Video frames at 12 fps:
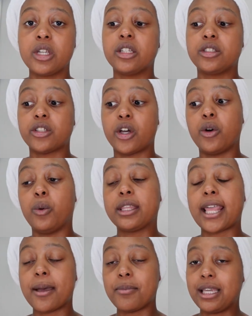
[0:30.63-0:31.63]
So with
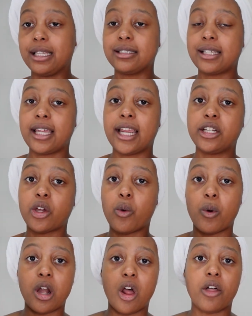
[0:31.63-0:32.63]
that being said, I don't
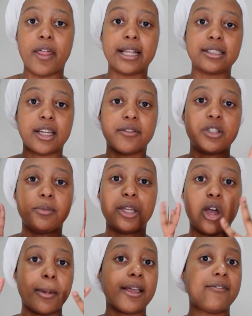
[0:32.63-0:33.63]
want all that stuff to be
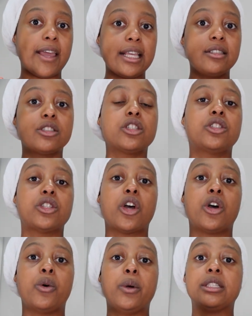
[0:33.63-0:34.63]
on my face.
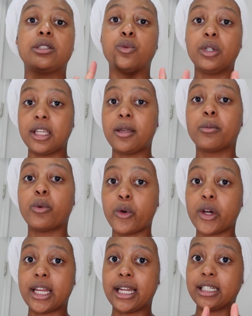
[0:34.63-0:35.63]
So it's really
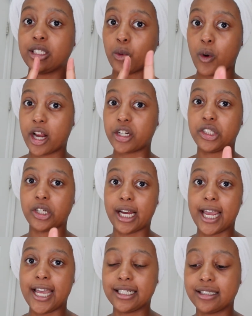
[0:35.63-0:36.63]
important to wash your
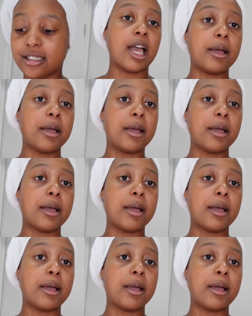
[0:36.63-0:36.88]
hands.